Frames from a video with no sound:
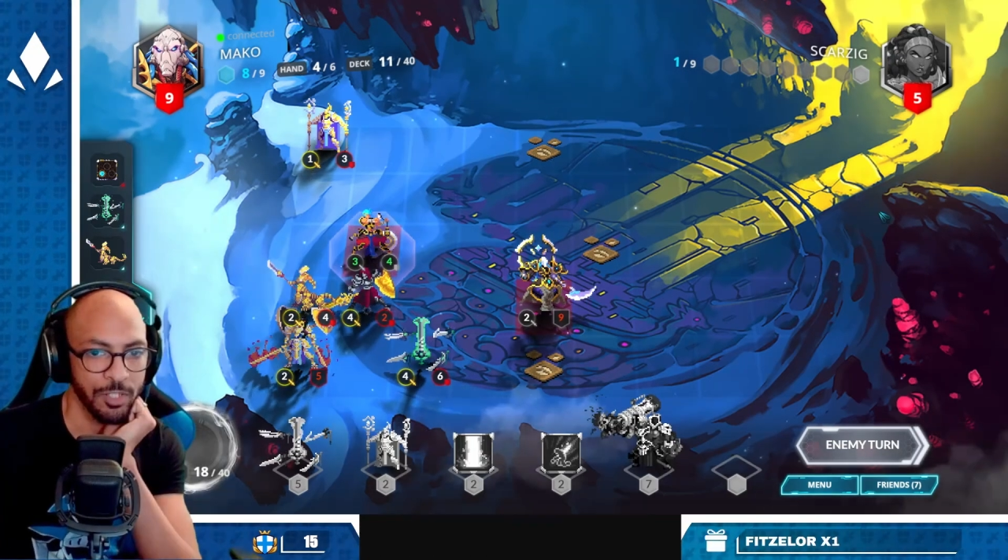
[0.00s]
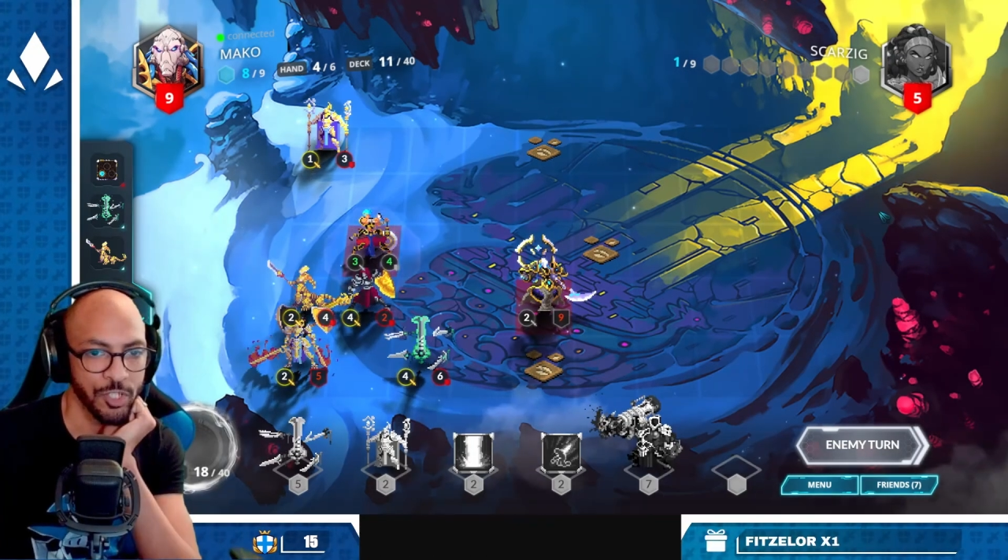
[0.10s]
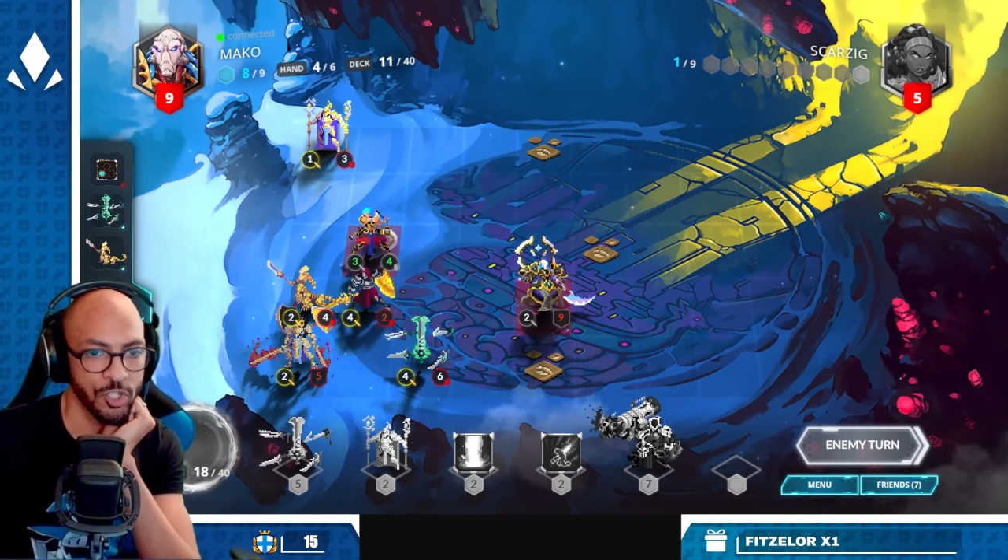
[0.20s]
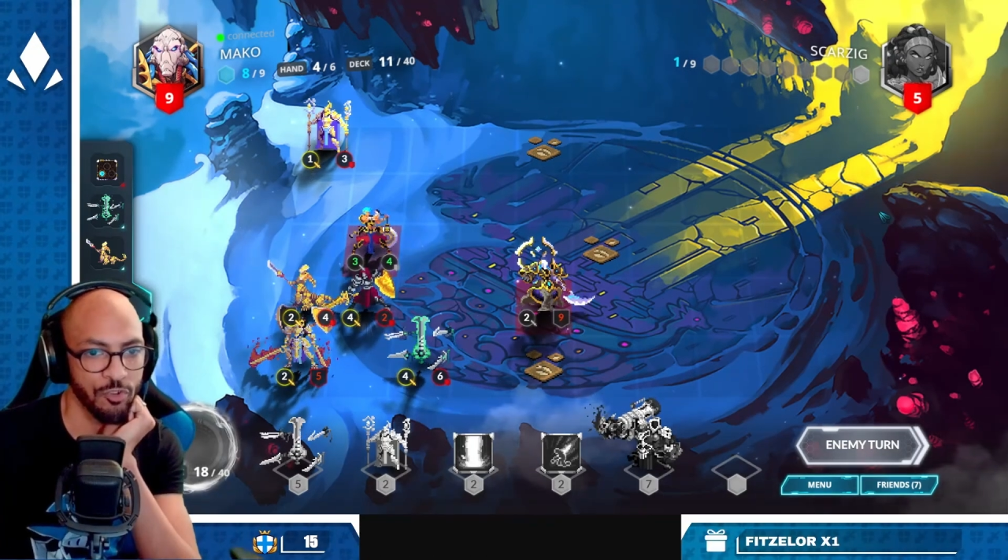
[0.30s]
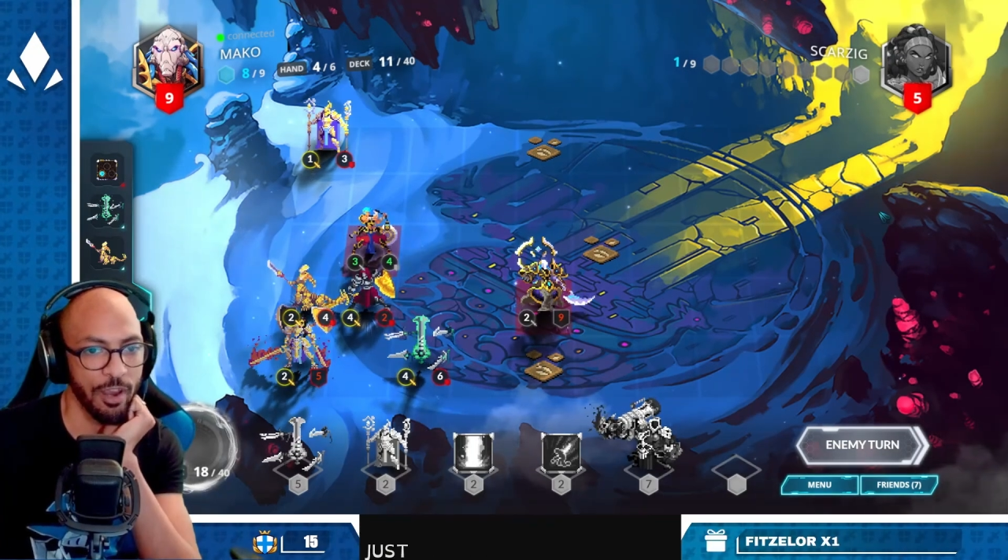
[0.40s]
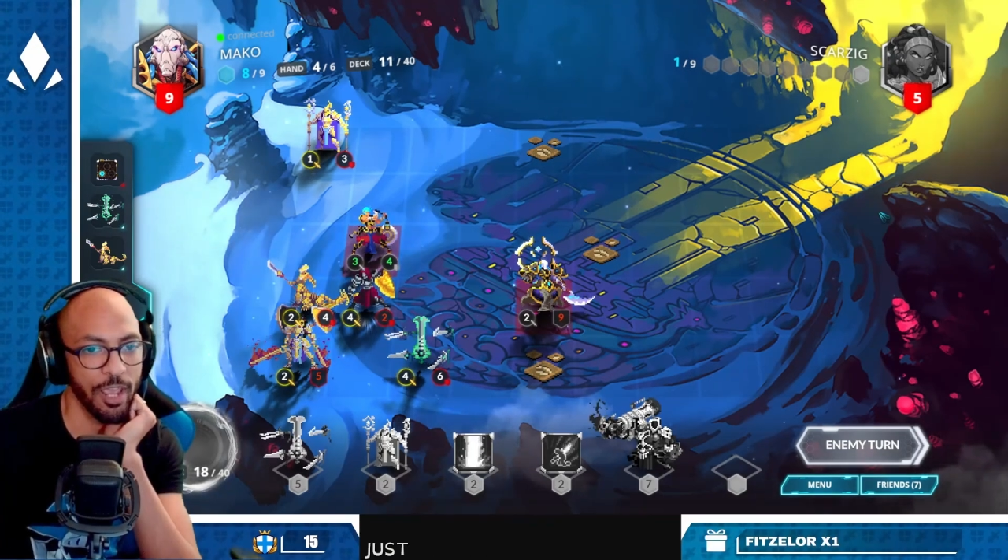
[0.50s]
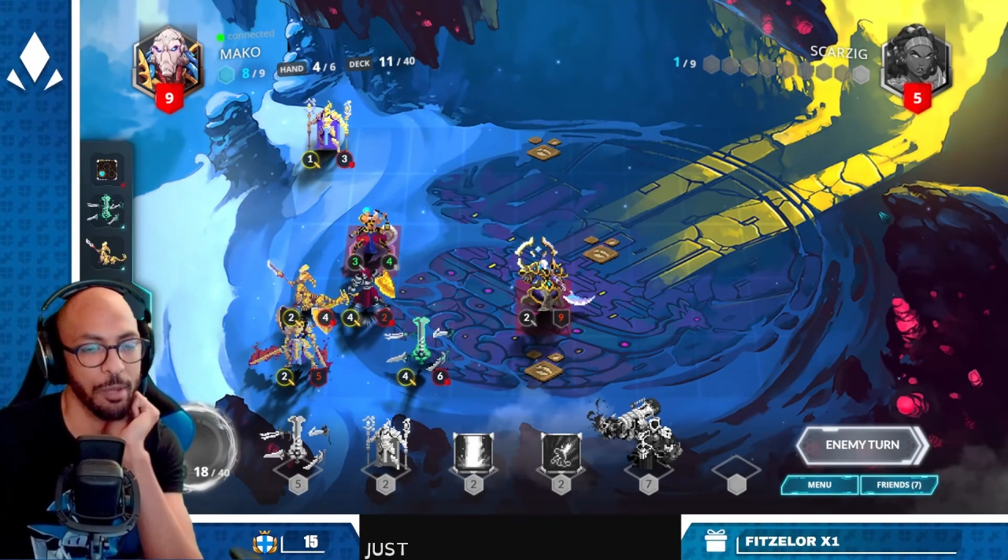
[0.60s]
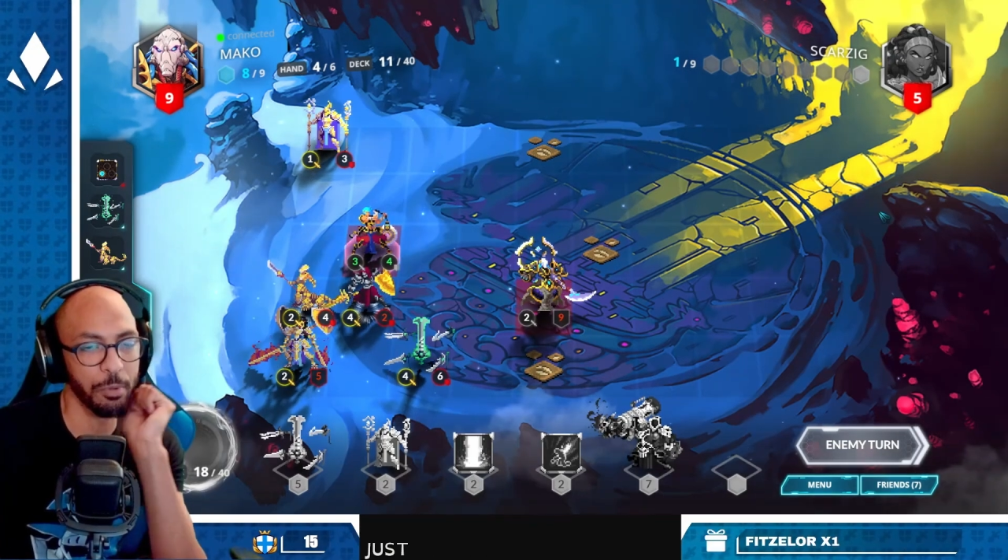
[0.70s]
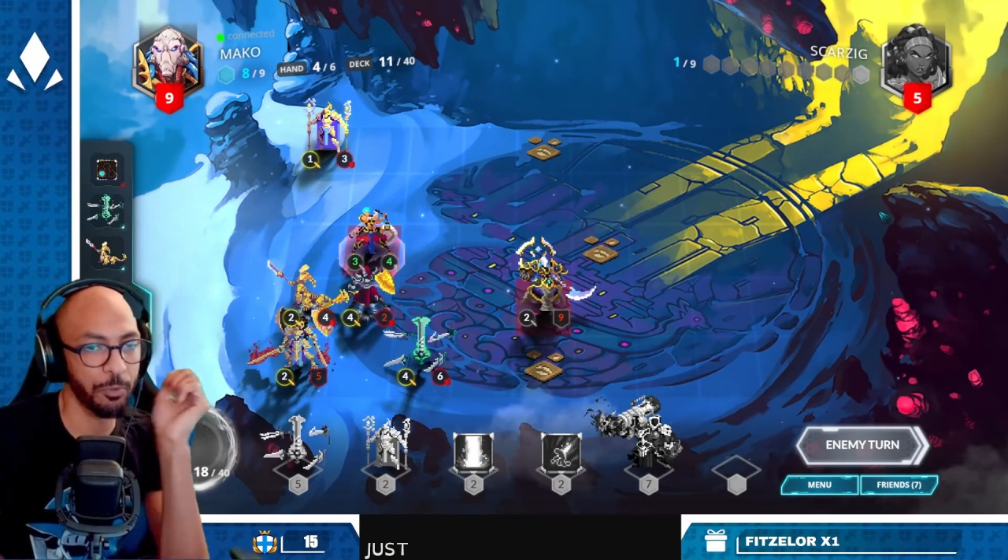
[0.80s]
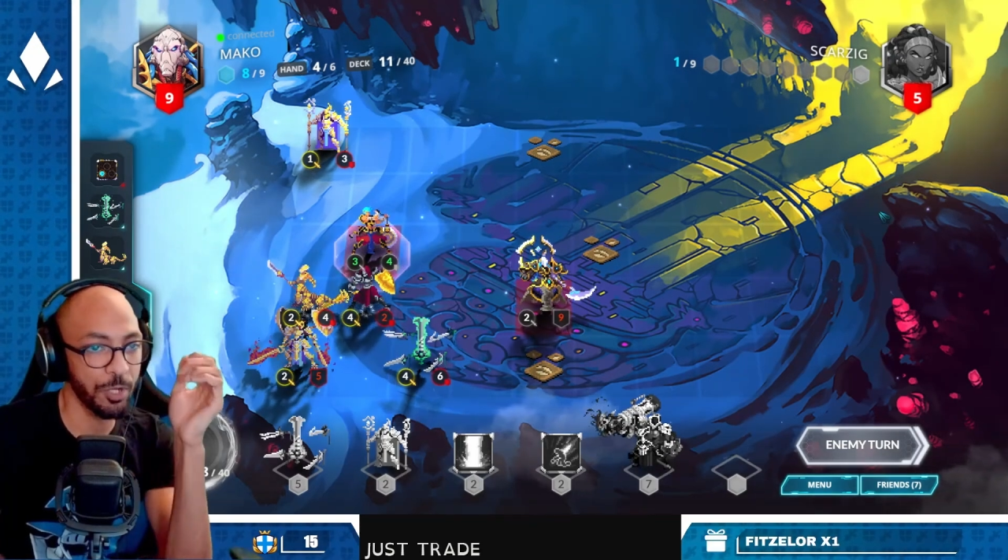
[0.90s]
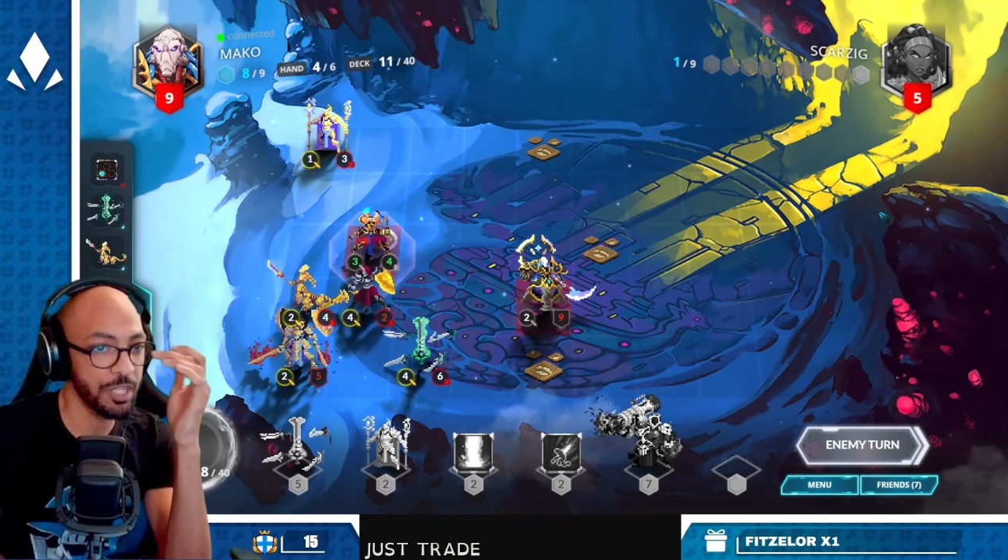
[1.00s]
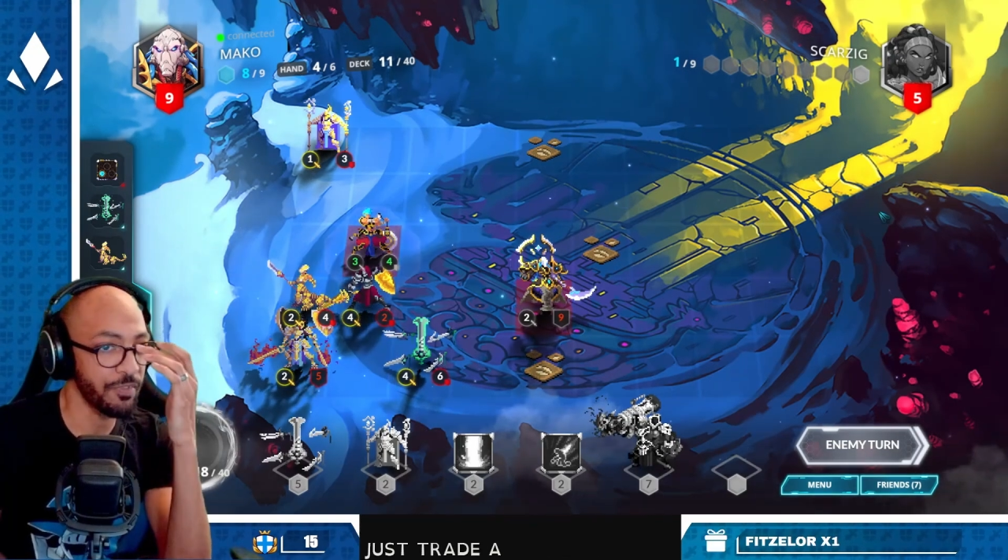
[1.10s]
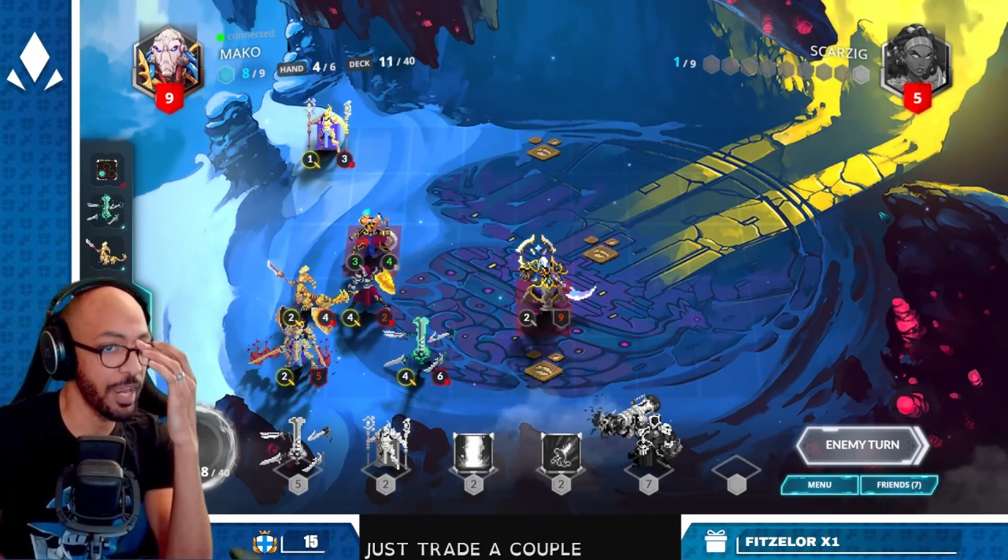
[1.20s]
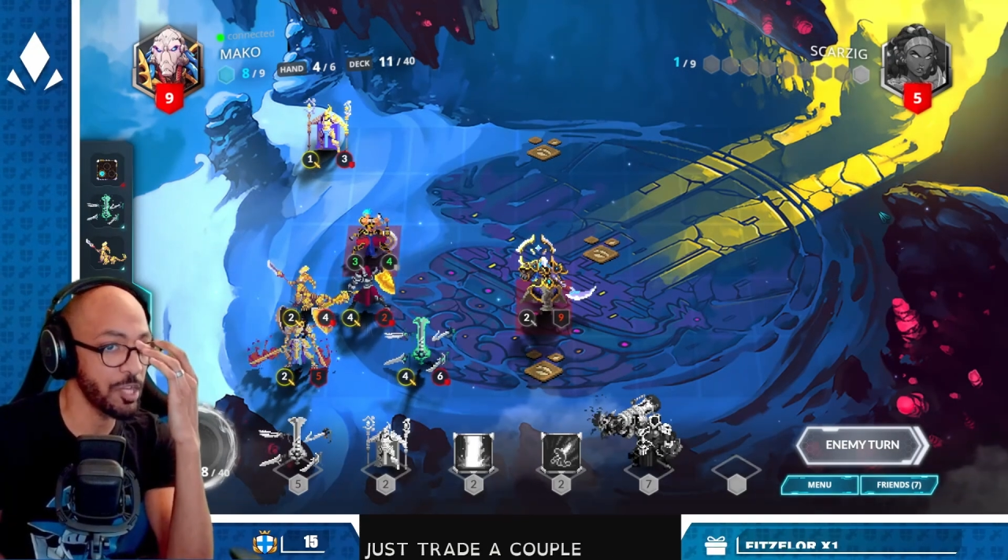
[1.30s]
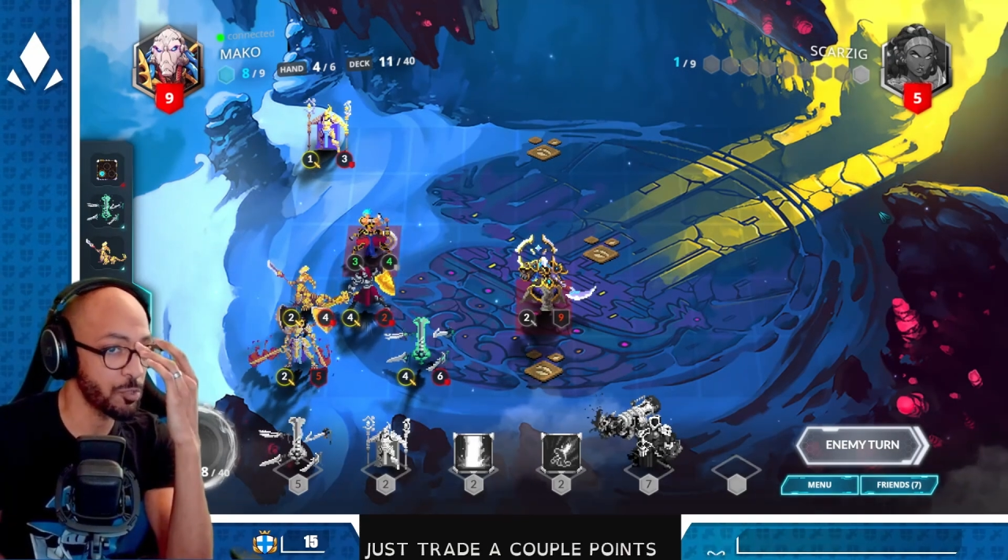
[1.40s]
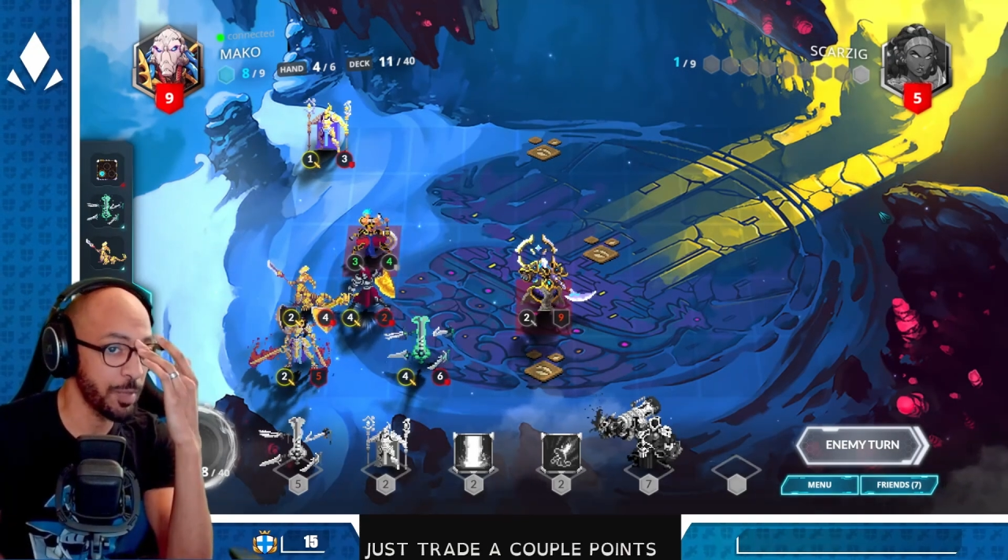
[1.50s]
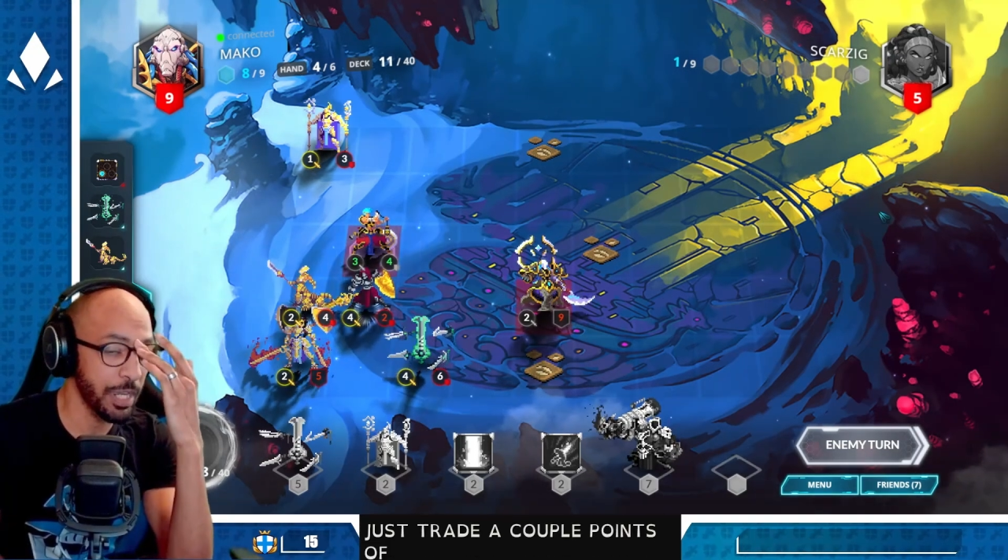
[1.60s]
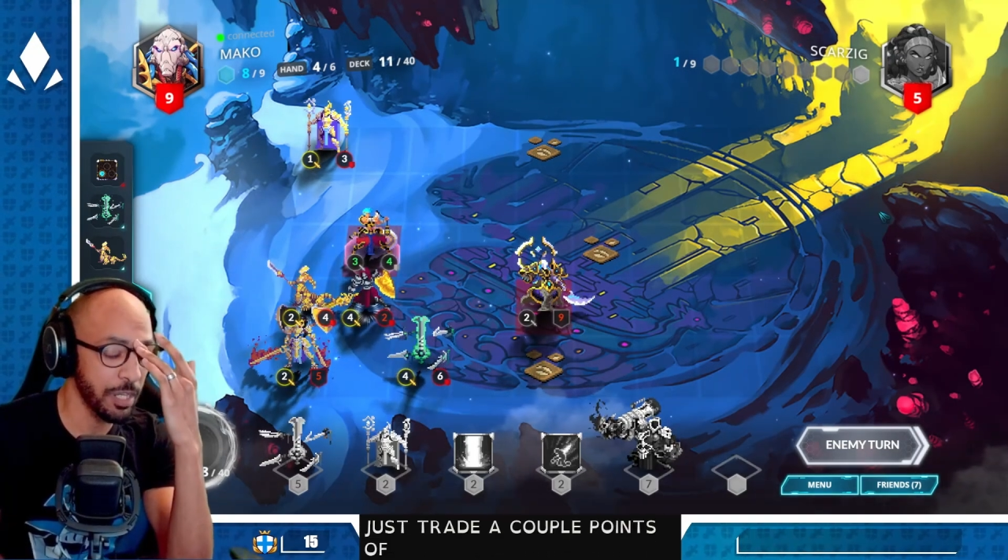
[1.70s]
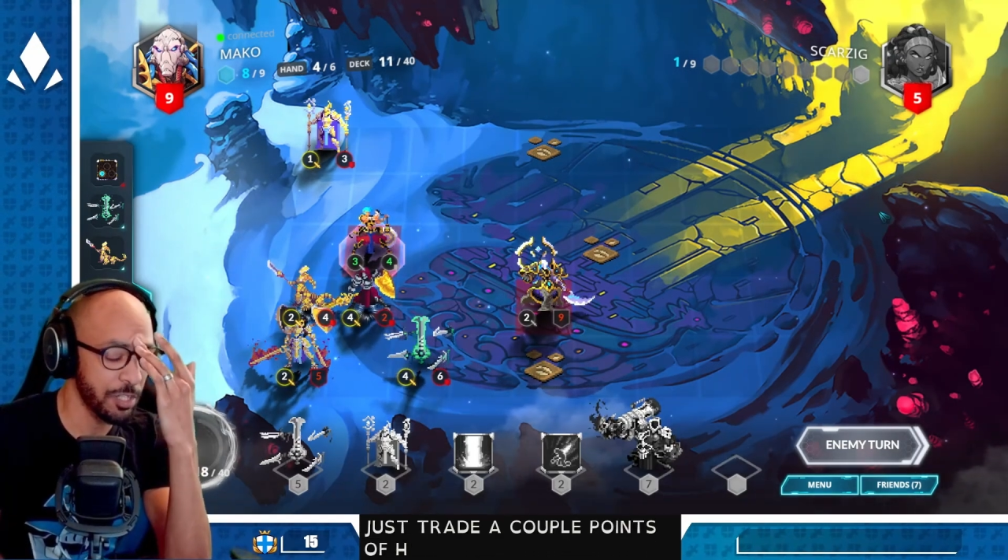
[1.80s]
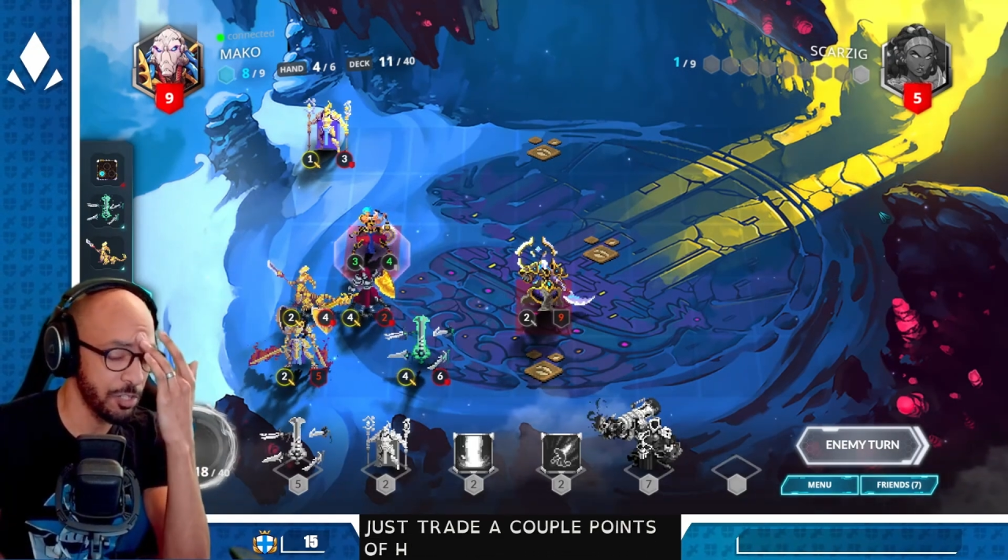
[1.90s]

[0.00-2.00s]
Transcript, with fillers: Just trade a couple points of HP